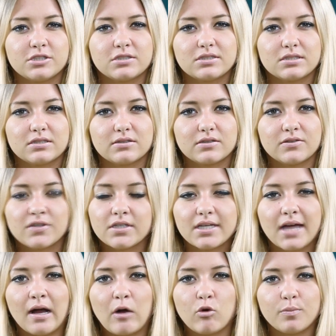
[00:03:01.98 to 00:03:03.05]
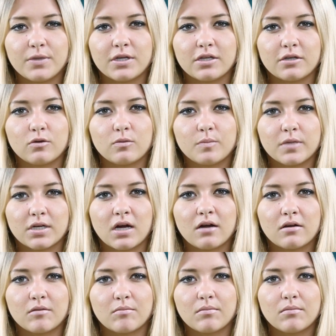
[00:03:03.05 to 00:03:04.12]
just really helping you
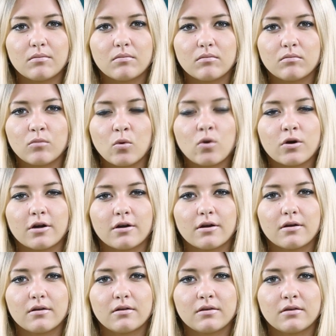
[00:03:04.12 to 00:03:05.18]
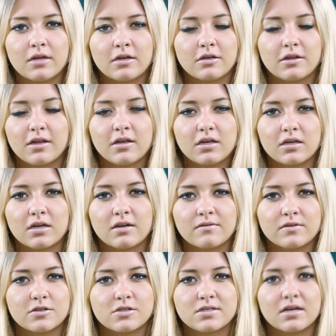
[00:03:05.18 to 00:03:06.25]
become more than thinking of
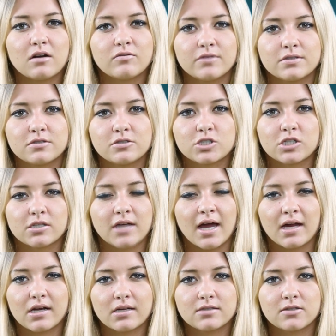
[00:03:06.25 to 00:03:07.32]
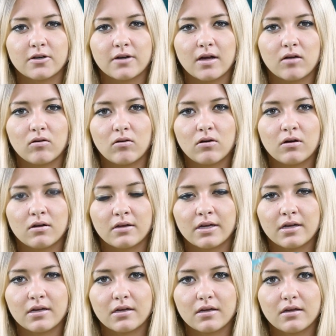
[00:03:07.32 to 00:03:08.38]
yourself as a drug addict or an
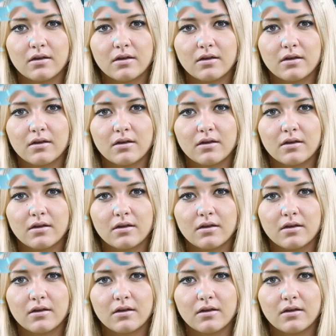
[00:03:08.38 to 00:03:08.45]
alcoholic.